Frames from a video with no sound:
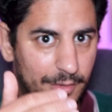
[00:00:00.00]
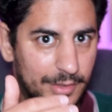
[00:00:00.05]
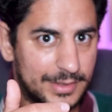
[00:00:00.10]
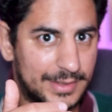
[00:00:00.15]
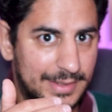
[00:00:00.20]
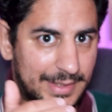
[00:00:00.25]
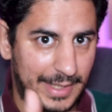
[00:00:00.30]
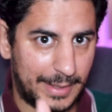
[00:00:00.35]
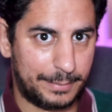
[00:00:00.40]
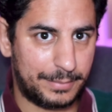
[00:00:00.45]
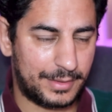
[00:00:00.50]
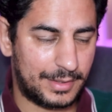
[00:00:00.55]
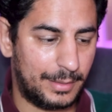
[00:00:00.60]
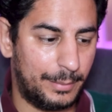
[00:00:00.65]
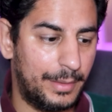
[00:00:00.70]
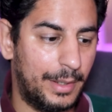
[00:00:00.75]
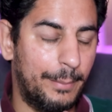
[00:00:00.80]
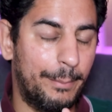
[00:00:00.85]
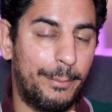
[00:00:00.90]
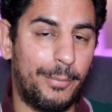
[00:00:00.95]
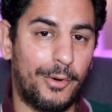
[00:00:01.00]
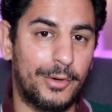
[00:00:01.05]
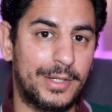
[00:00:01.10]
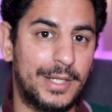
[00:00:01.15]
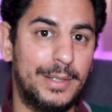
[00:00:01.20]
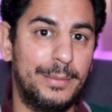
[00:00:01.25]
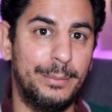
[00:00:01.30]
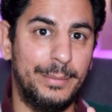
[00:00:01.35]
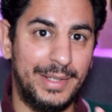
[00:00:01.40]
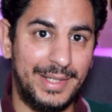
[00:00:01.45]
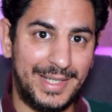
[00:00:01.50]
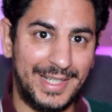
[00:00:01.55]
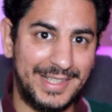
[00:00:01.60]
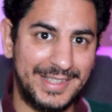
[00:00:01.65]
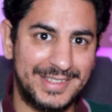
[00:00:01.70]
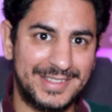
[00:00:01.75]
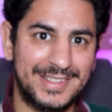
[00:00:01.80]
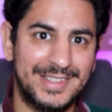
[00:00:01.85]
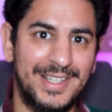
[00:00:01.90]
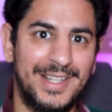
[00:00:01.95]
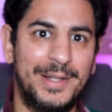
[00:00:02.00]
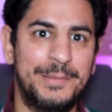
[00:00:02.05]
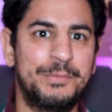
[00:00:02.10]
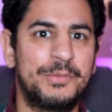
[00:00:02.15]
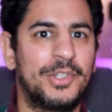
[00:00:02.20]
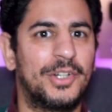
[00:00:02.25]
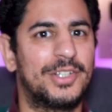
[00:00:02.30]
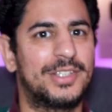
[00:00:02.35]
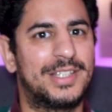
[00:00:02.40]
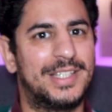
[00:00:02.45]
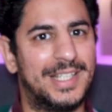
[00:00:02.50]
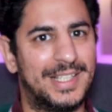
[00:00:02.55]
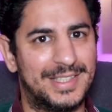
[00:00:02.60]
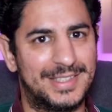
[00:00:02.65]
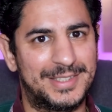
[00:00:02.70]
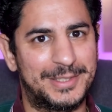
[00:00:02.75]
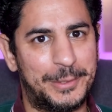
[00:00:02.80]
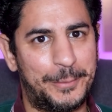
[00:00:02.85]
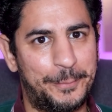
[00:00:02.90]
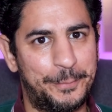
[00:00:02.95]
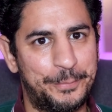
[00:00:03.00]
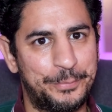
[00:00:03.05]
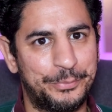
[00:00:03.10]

or skip some important meetings or things.